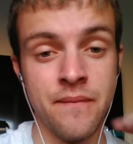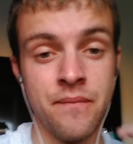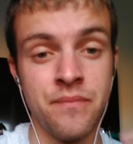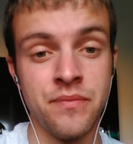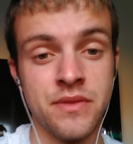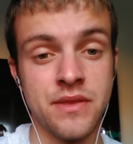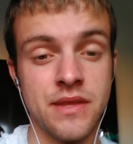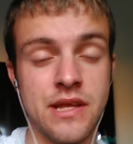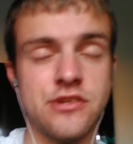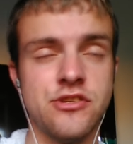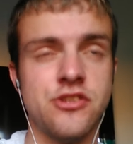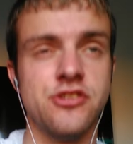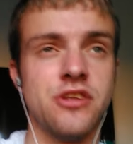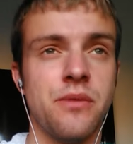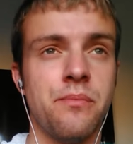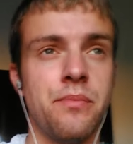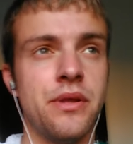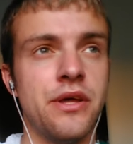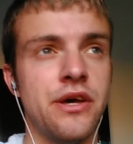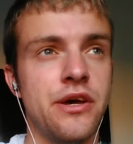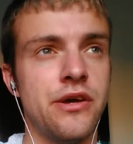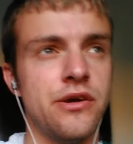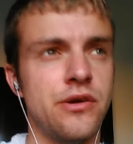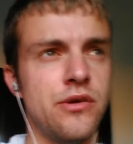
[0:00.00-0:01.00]
This is a
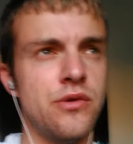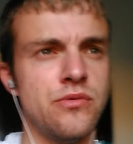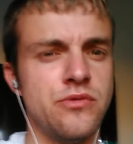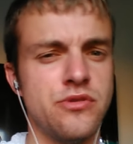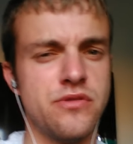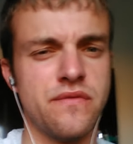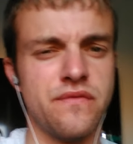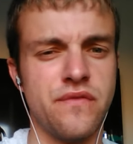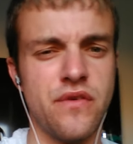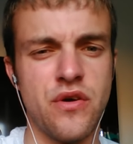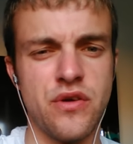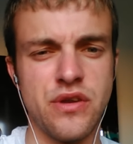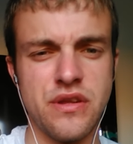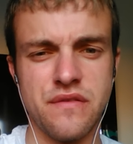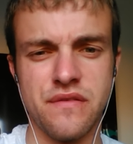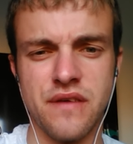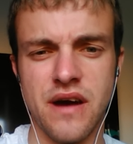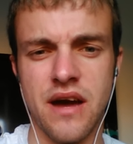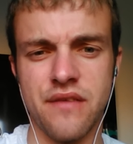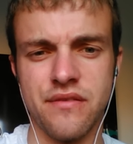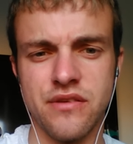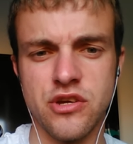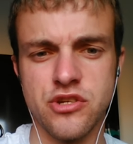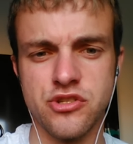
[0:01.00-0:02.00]
player who's 35
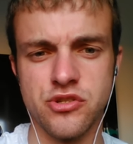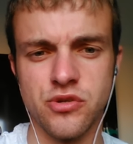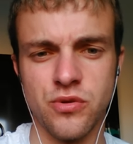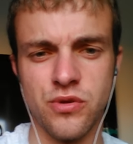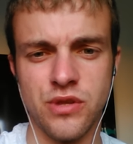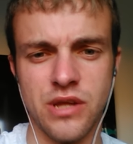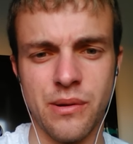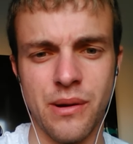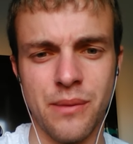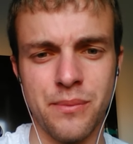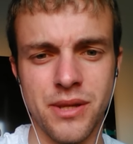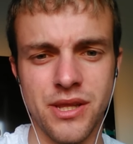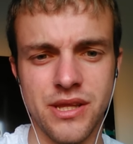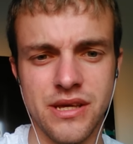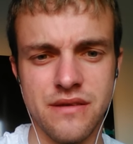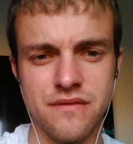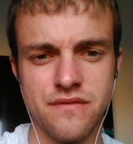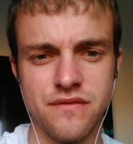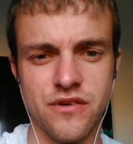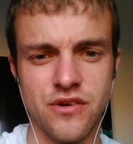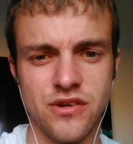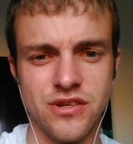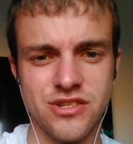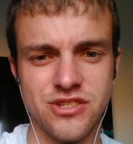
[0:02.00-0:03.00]
years old now, I believe,
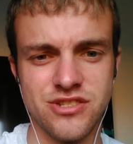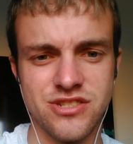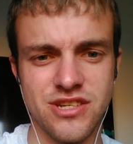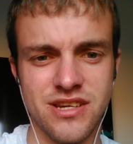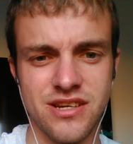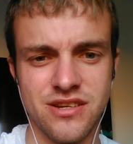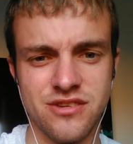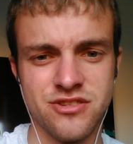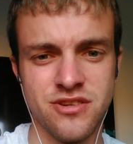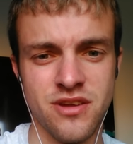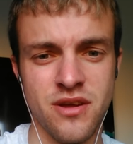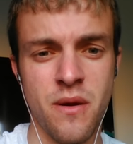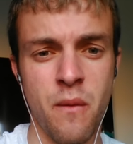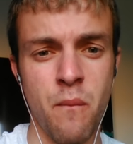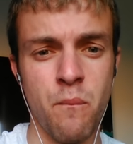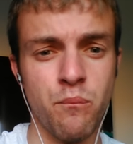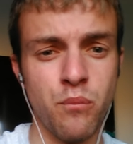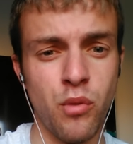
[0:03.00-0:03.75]
36, but